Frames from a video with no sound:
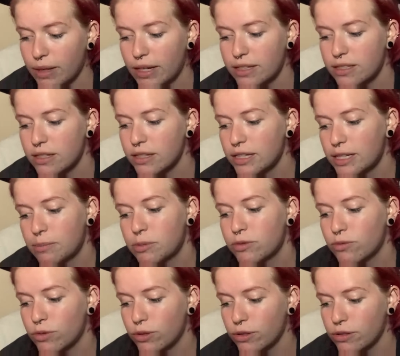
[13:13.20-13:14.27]
I slept
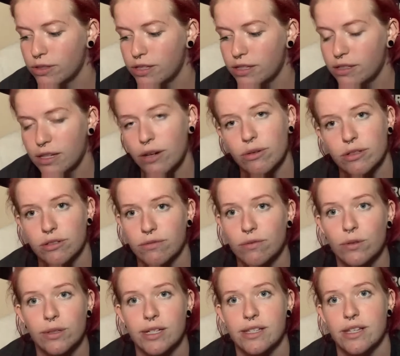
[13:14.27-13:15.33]
for six hours and
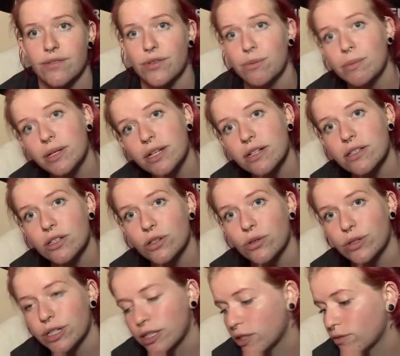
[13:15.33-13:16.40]
47 minutes,
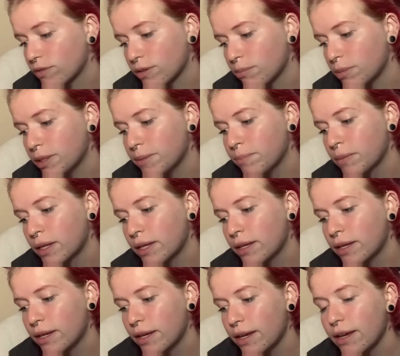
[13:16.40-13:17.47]
according to Fitbit,
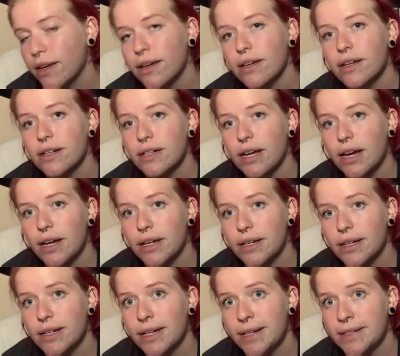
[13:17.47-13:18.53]
and I got
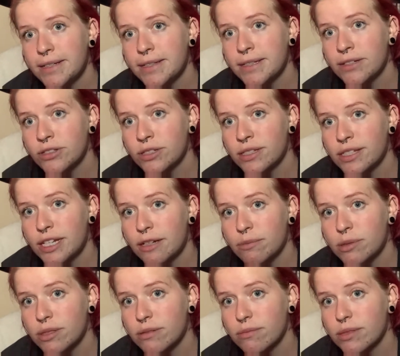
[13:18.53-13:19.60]
18,000
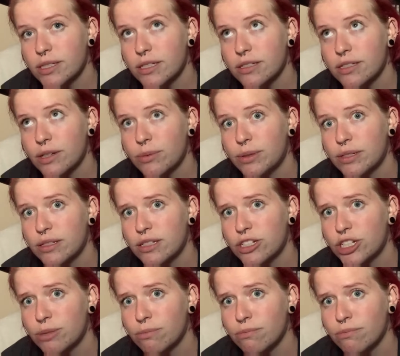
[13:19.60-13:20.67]
steps since I went to the
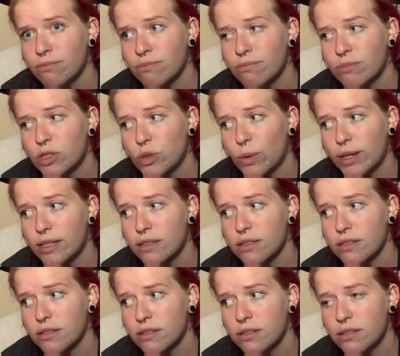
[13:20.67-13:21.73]
gym twice
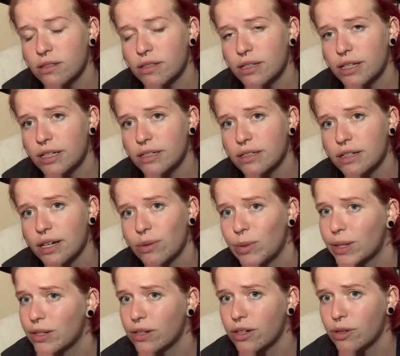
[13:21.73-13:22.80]
and I went
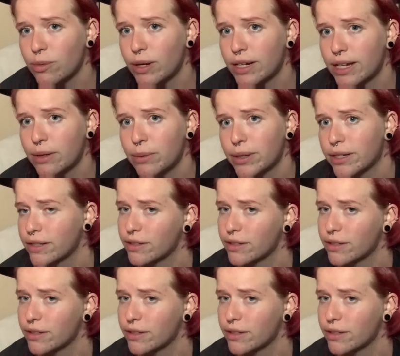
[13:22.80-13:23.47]
on a walk at work.